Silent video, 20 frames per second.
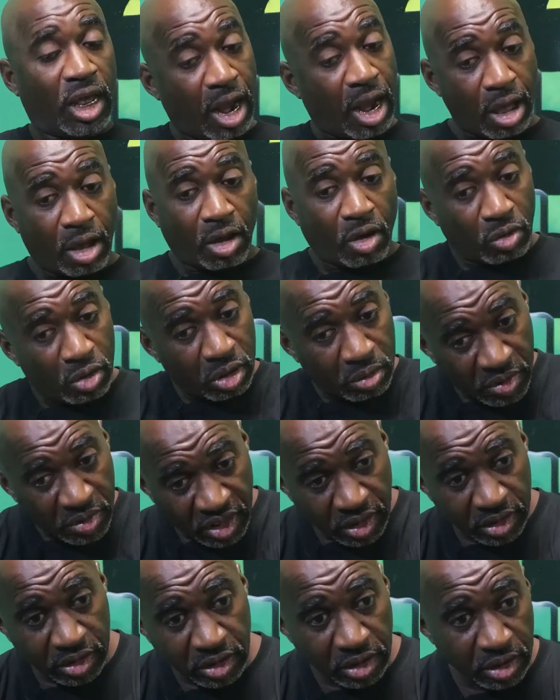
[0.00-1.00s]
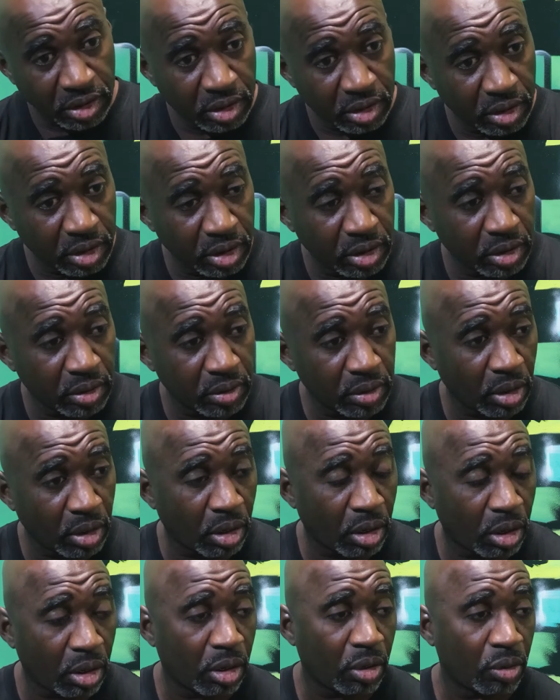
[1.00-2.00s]
And all them niggas
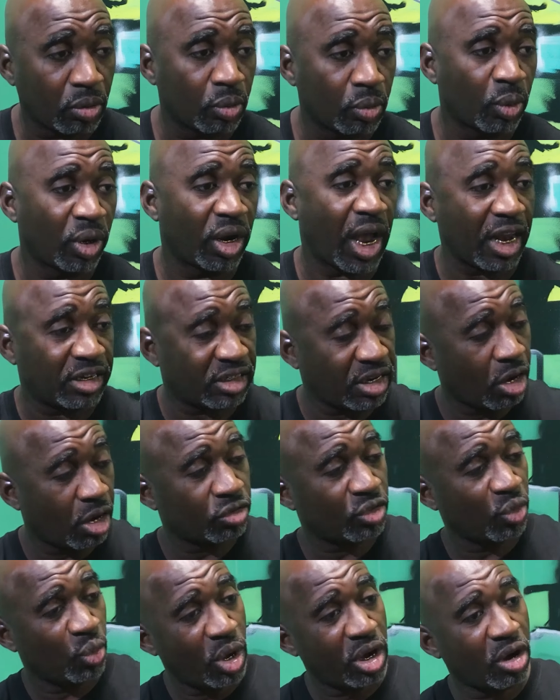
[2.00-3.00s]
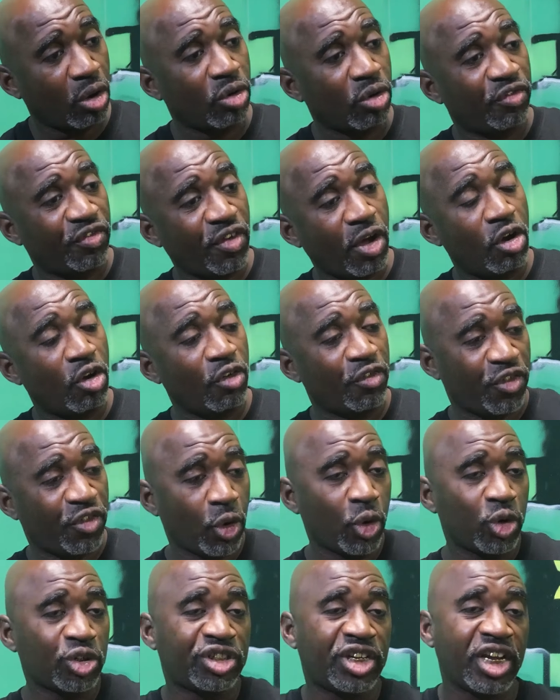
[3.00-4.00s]
uh, where I talked to one on the phone
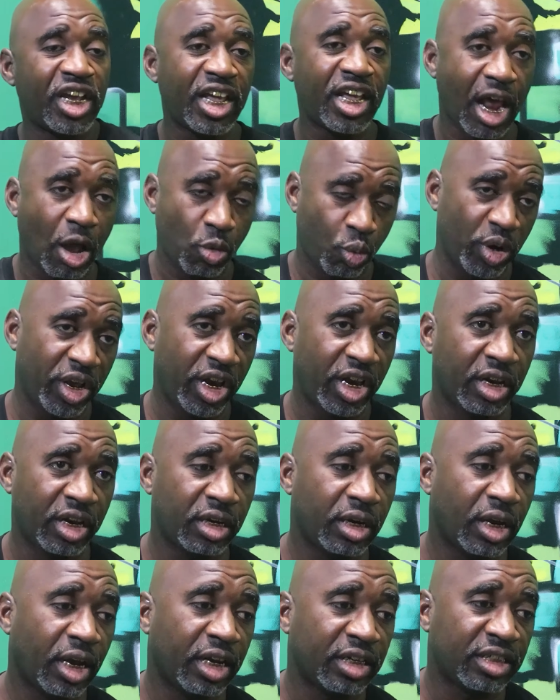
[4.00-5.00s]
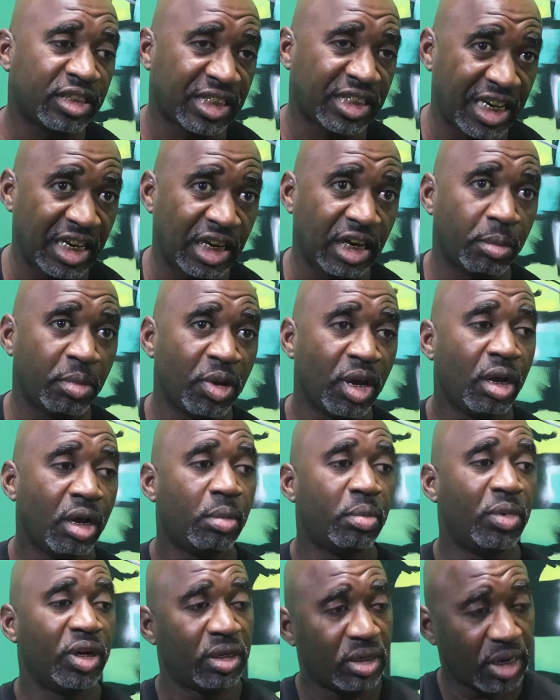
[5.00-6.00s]
first, then I went in and seen him.
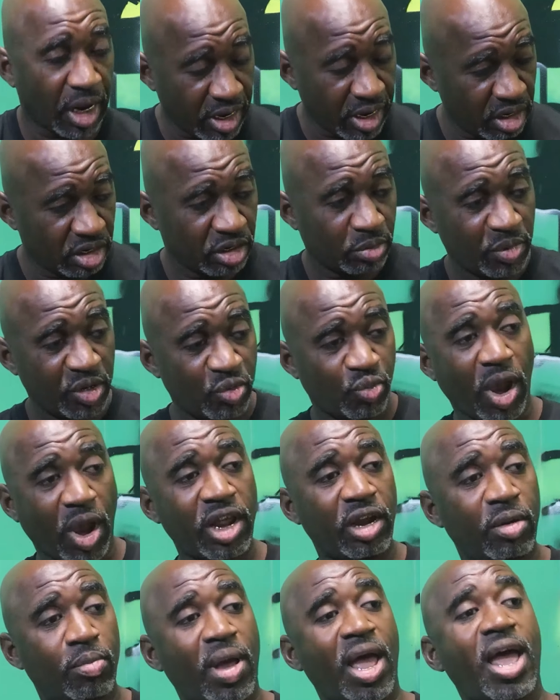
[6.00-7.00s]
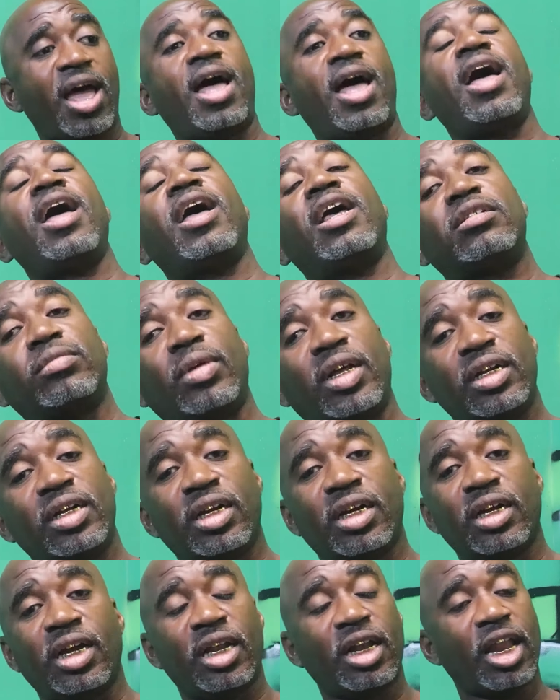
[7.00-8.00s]
But they looked me right in my eyes,
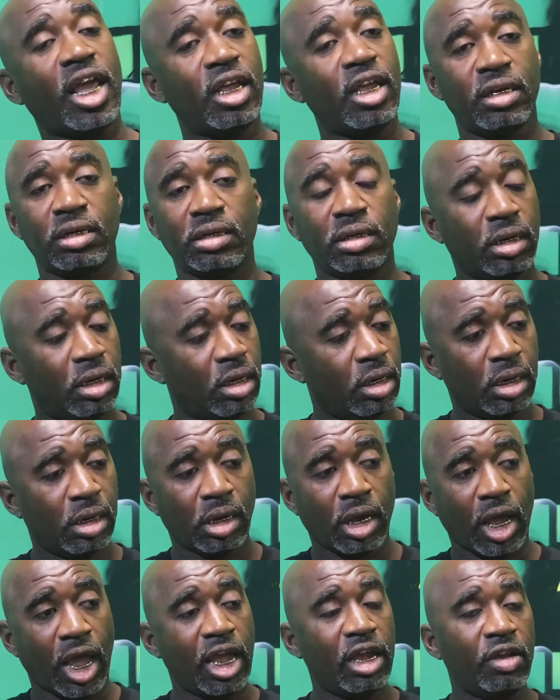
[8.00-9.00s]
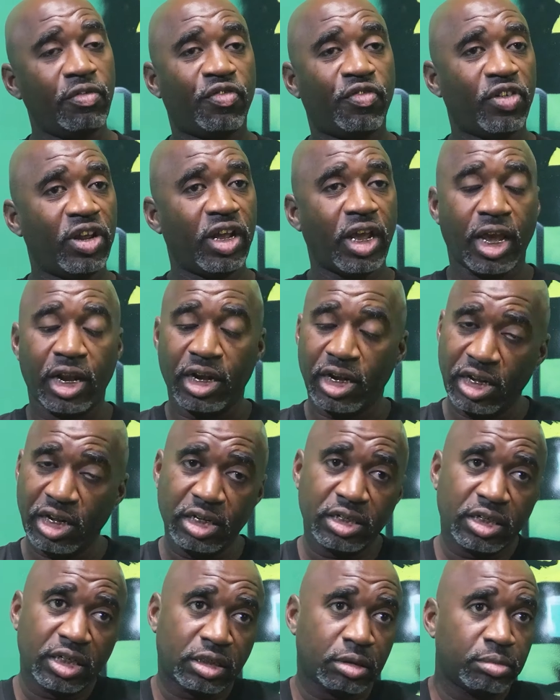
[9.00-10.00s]
my nigga, and they ain't flinching.
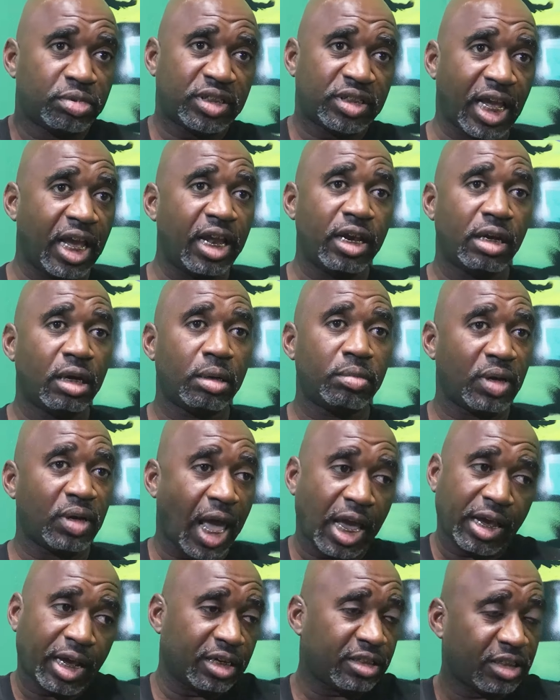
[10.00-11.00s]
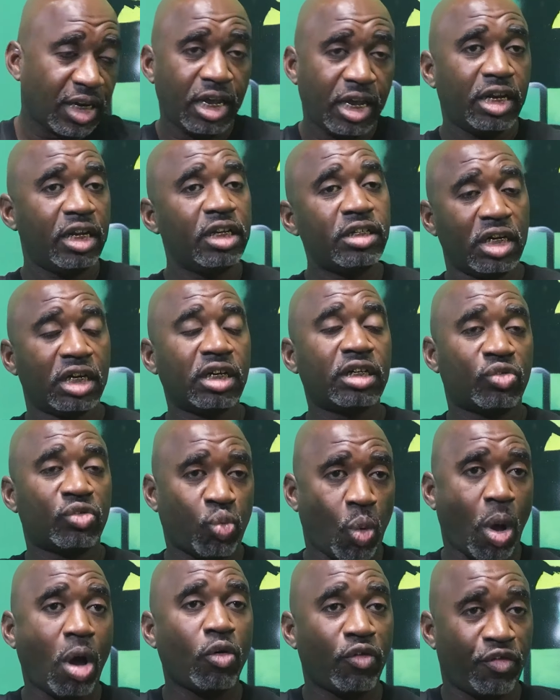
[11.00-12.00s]
These is some stand up, like I say, these
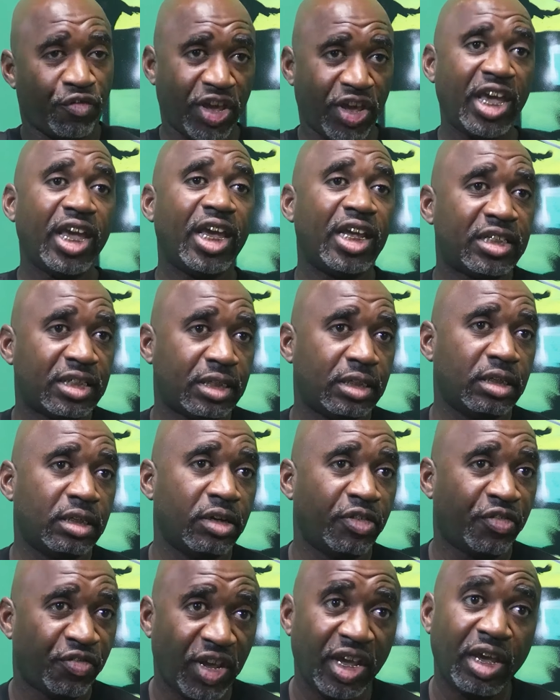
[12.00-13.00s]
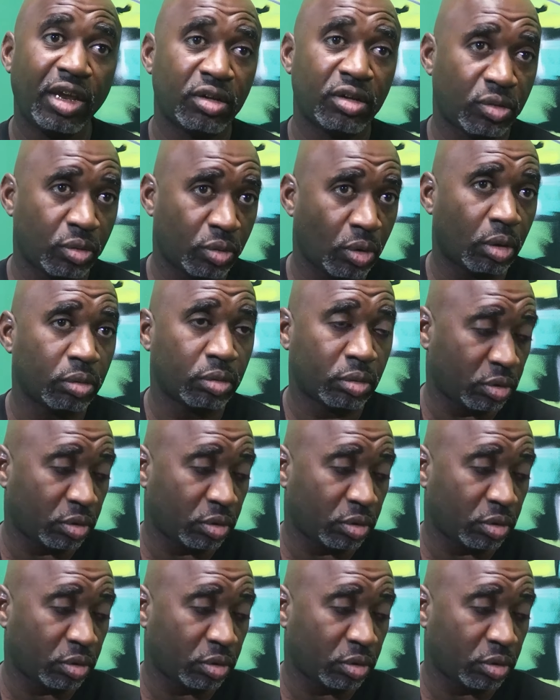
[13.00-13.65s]
niggas walk feds, the feds,